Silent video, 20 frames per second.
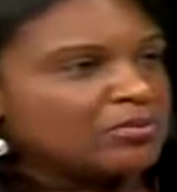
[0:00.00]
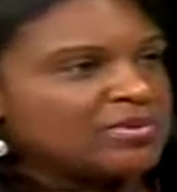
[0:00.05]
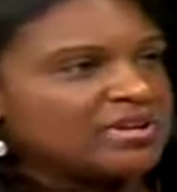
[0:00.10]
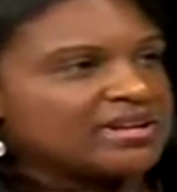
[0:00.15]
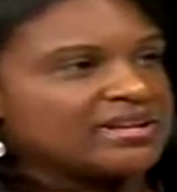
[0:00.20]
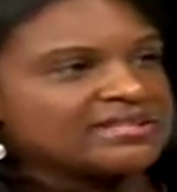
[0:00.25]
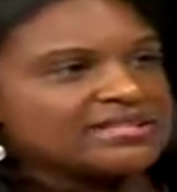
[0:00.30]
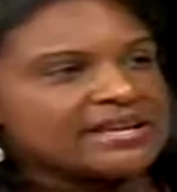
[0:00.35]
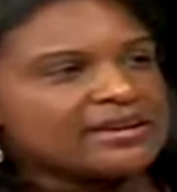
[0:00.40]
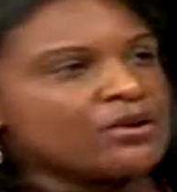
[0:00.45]

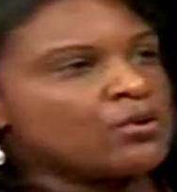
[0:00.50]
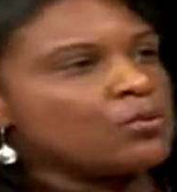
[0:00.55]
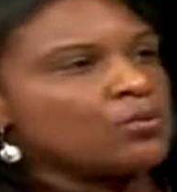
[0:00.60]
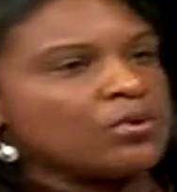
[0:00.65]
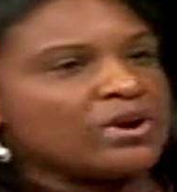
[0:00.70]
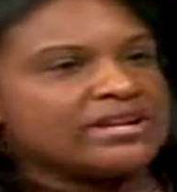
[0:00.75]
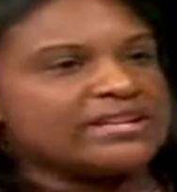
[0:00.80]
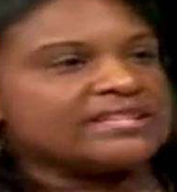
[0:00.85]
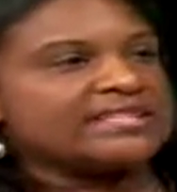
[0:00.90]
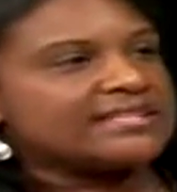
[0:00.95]
because I don't
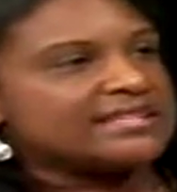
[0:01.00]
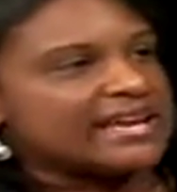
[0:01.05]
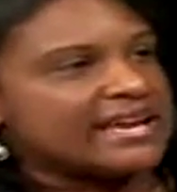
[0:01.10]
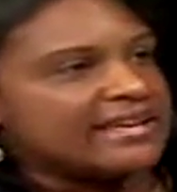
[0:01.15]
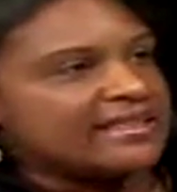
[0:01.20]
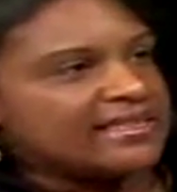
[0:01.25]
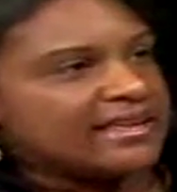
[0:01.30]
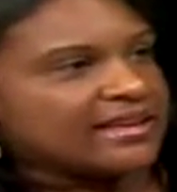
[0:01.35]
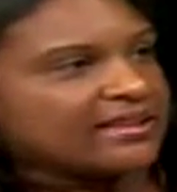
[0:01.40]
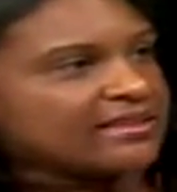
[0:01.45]
want to say
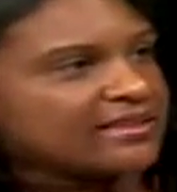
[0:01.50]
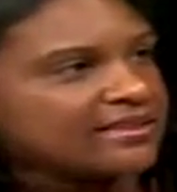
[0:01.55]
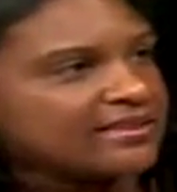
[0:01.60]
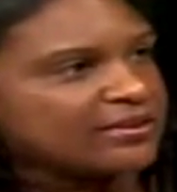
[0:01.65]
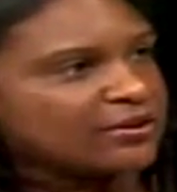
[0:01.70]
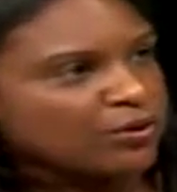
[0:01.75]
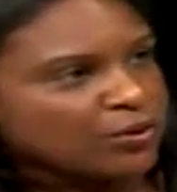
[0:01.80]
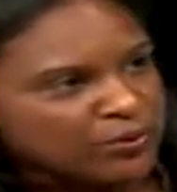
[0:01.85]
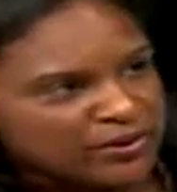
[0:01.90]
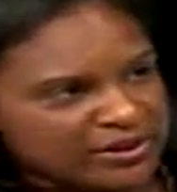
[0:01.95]
that
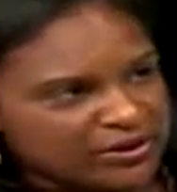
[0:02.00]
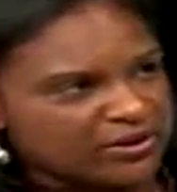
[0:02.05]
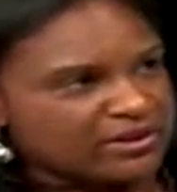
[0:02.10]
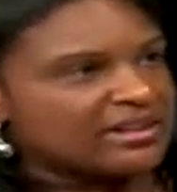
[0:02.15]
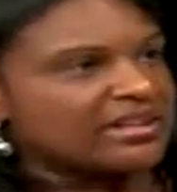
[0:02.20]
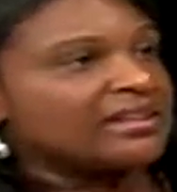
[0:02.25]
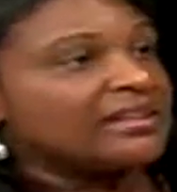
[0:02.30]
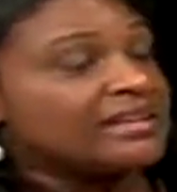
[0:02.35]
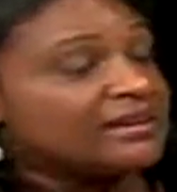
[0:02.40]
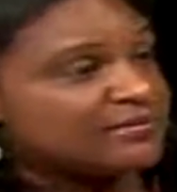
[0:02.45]
they're only going
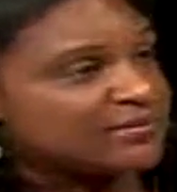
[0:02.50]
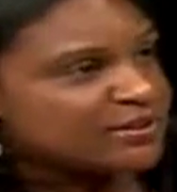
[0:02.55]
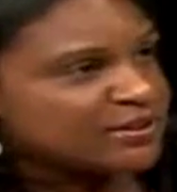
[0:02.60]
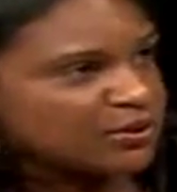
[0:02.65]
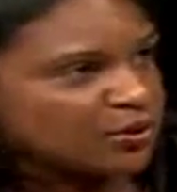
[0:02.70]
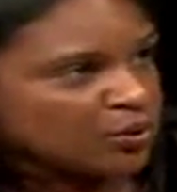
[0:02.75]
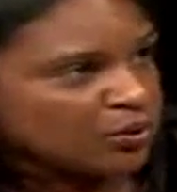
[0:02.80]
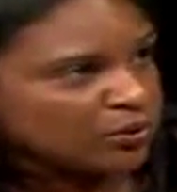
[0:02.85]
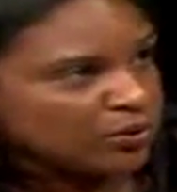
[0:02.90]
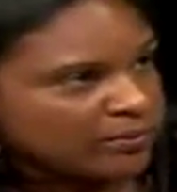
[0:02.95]
right. to live
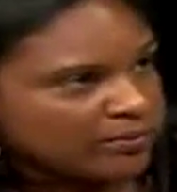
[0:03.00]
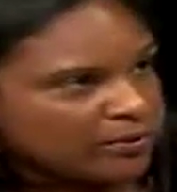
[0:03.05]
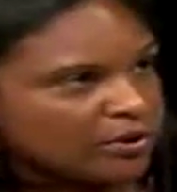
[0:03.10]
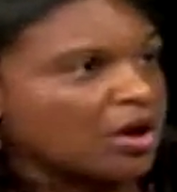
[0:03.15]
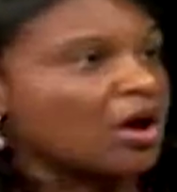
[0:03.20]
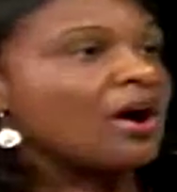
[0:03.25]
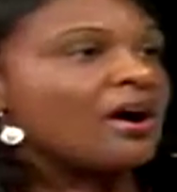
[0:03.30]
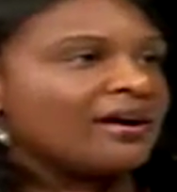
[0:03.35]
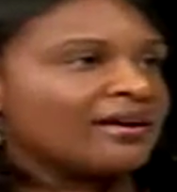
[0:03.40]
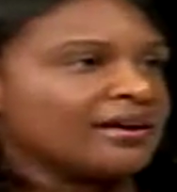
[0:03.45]
so
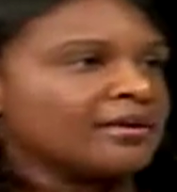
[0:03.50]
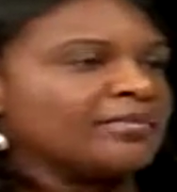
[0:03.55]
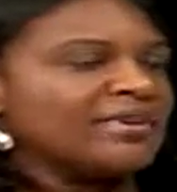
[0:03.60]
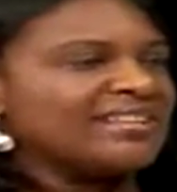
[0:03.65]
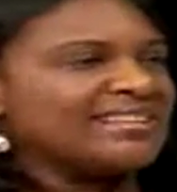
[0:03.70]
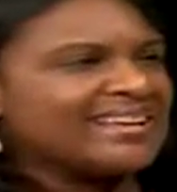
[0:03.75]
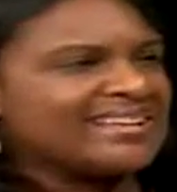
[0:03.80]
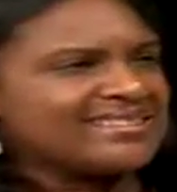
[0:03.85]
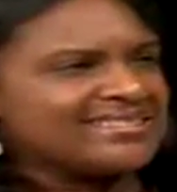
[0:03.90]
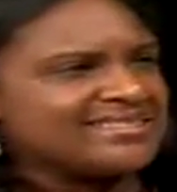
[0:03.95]
long. I mean
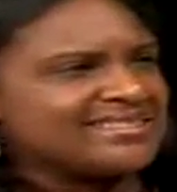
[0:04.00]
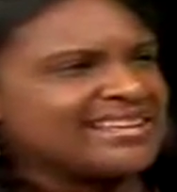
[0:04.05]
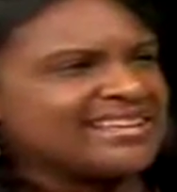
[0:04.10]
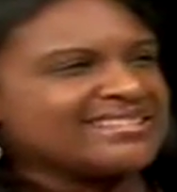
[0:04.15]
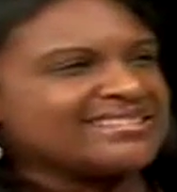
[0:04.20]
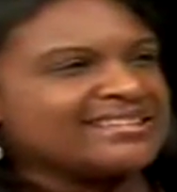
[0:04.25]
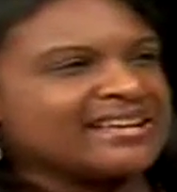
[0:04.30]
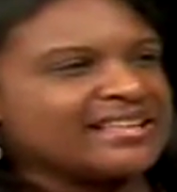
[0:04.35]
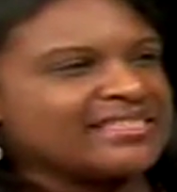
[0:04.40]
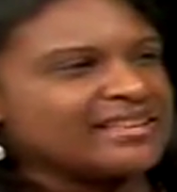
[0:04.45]
okay. that
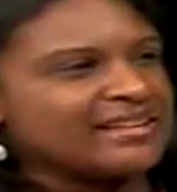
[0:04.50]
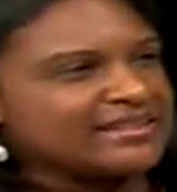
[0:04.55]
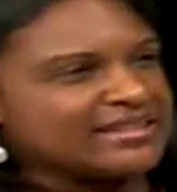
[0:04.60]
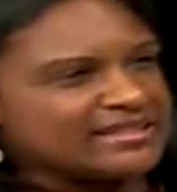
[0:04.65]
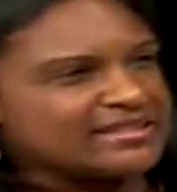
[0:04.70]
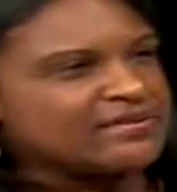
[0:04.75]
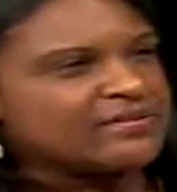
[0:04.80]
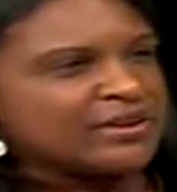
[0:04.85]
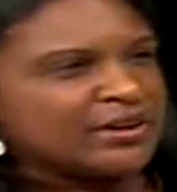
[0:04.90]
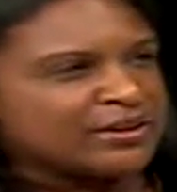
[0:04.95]
that I think
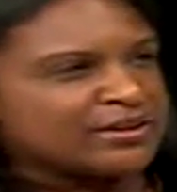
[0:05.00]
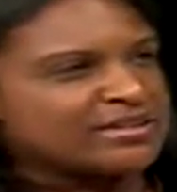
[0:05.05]
that's very